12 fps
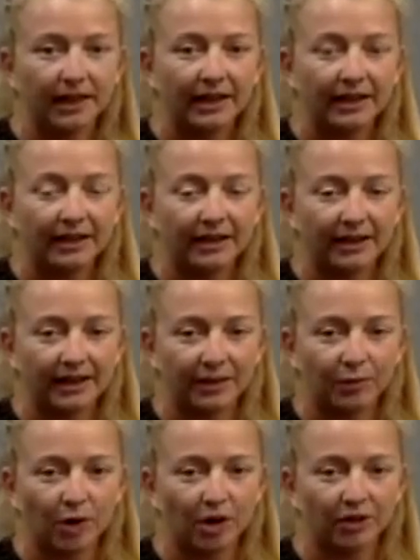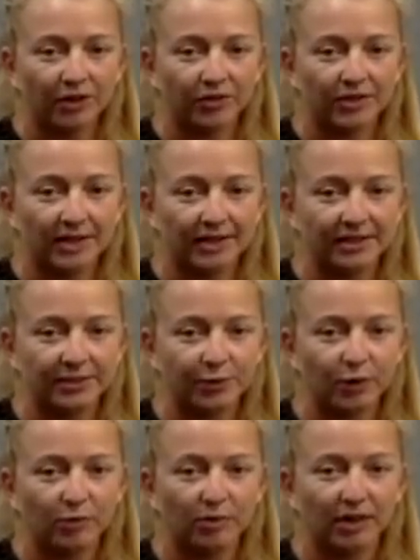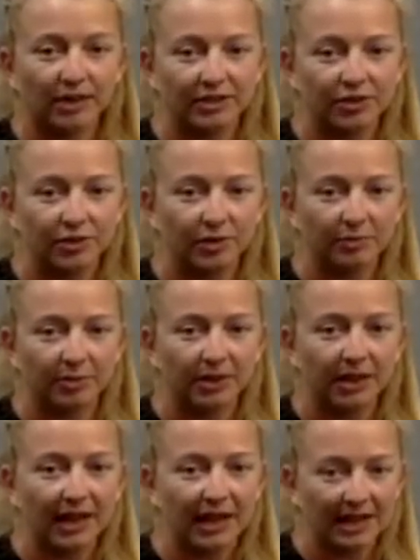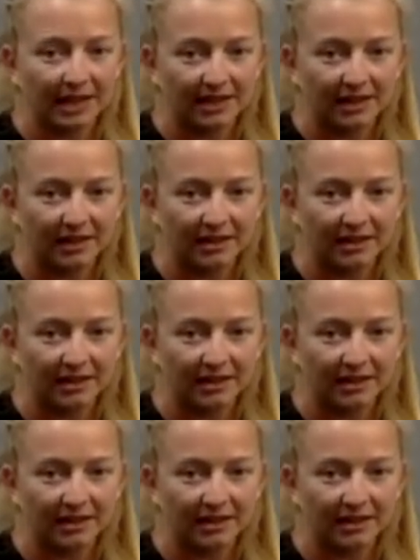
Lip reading: Good, and walk those hands forward into a plank.